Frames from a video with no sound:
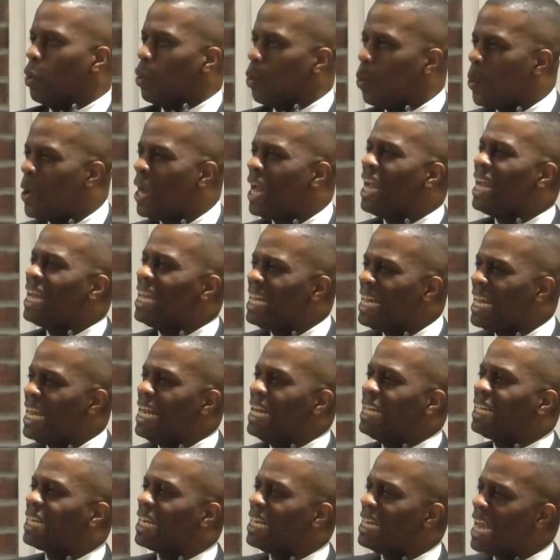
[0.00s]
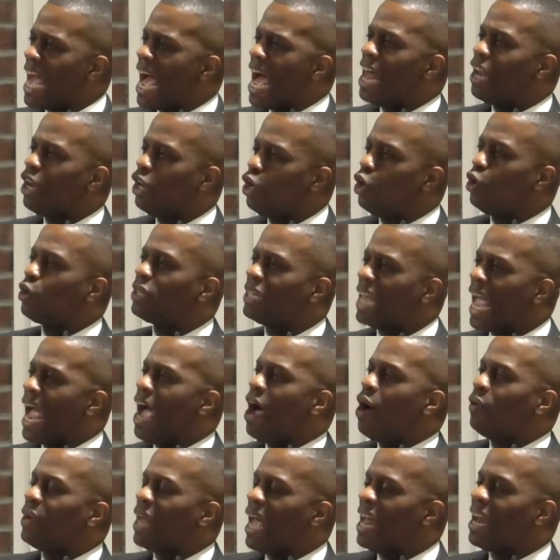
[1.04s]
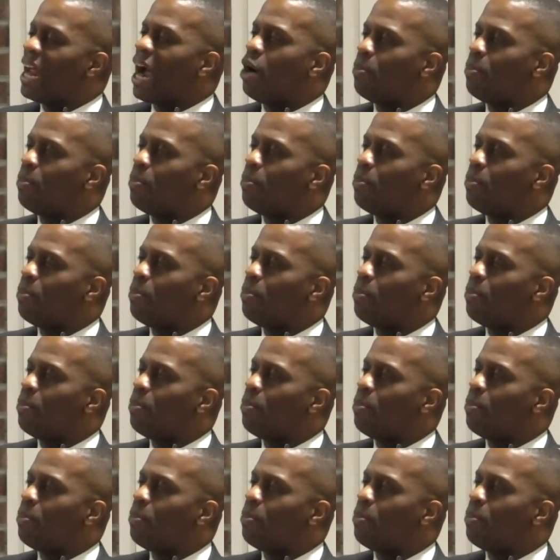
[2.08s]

We need to not look down at